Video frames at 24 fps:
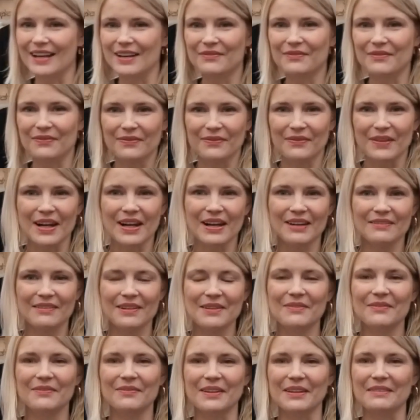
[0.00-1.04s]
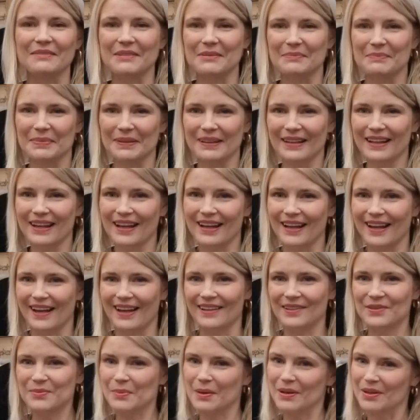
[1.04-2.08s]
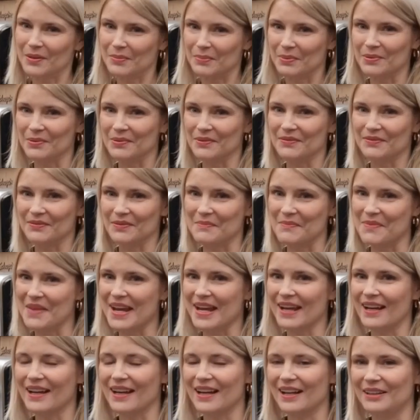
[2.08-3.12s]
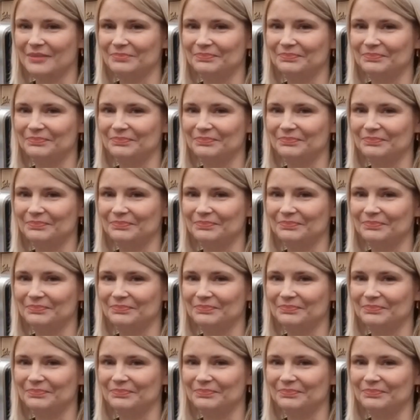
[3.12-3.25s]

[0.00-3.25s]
a very, very big head when I pour from the